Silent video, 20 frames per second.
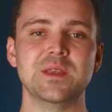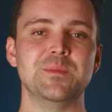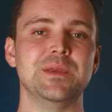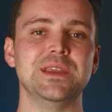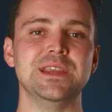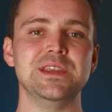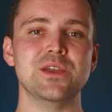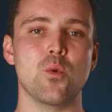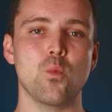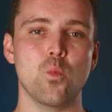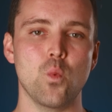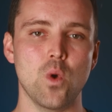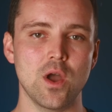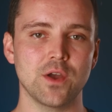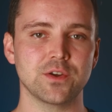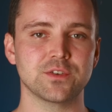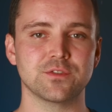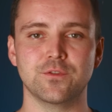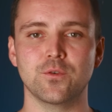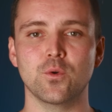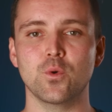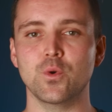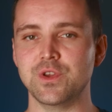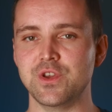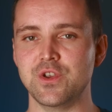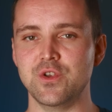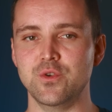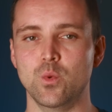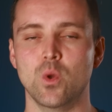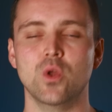IP works for
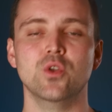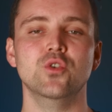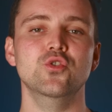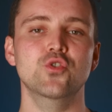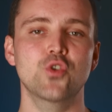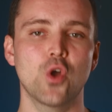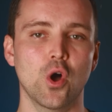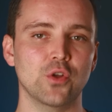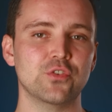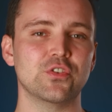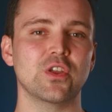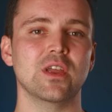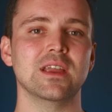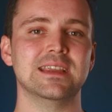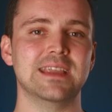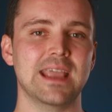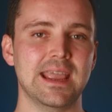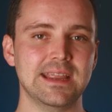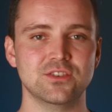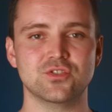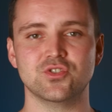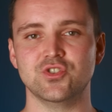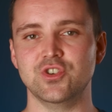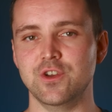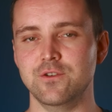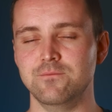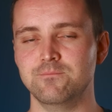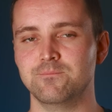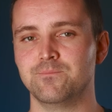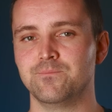you, not against
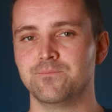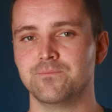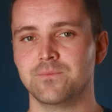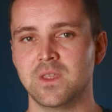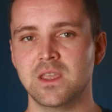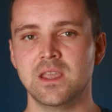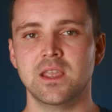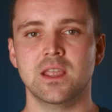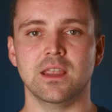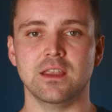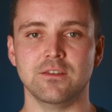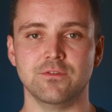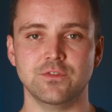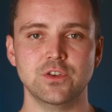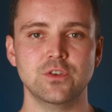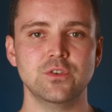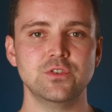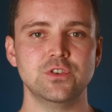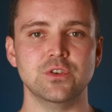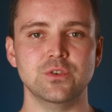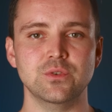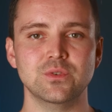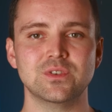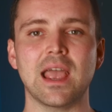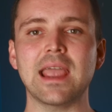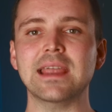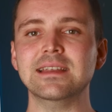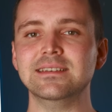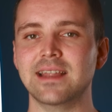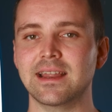you. If you use
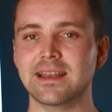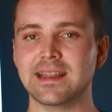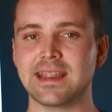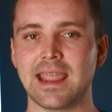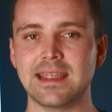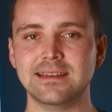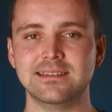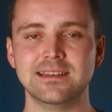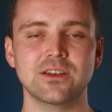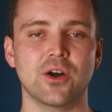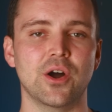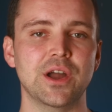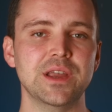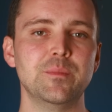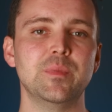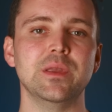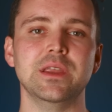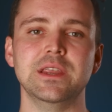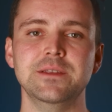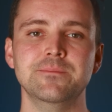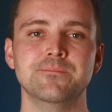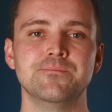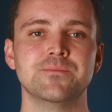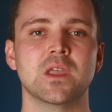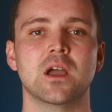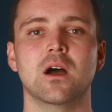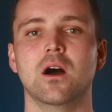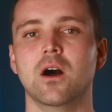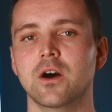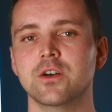a dedicated IP,
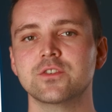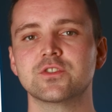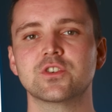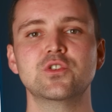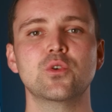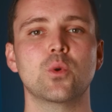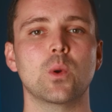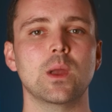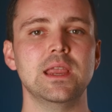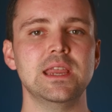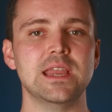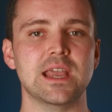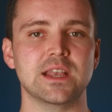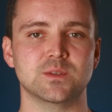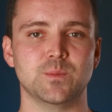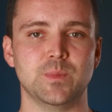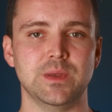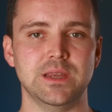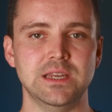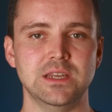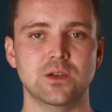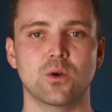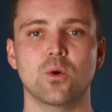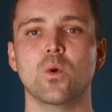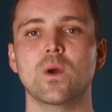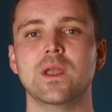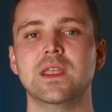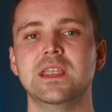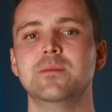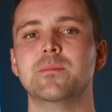ask your ESP
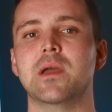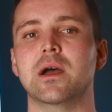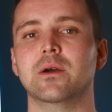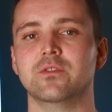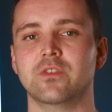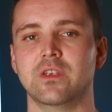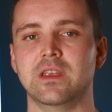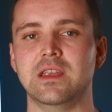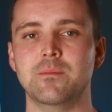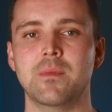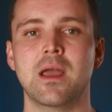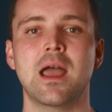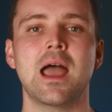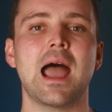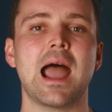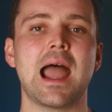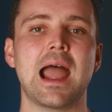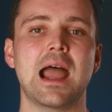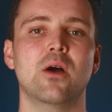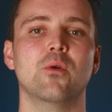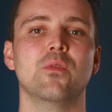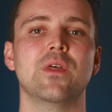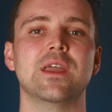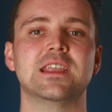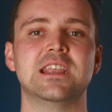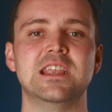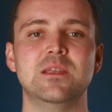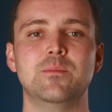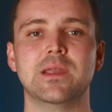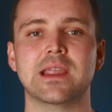or email team how they're
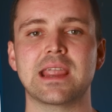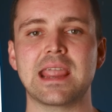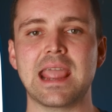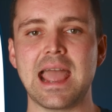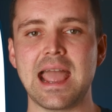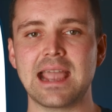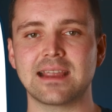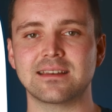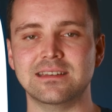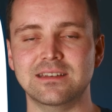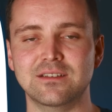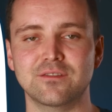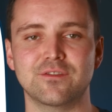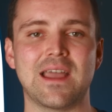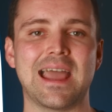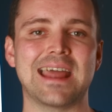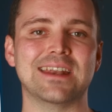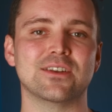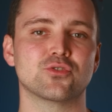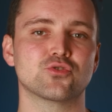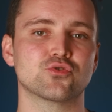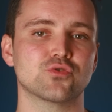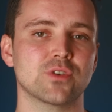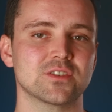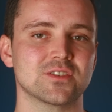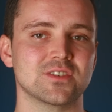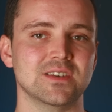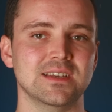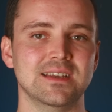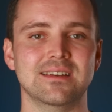keeping it active and
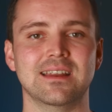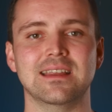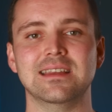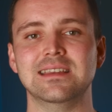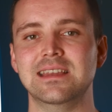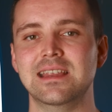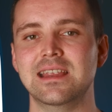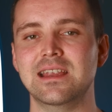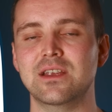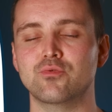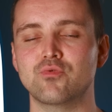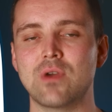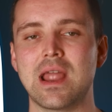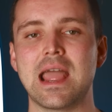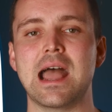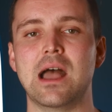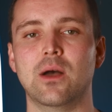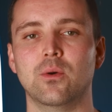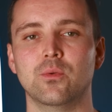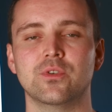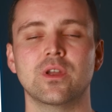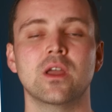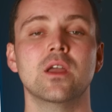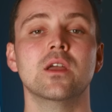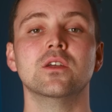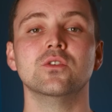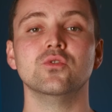trusted year round.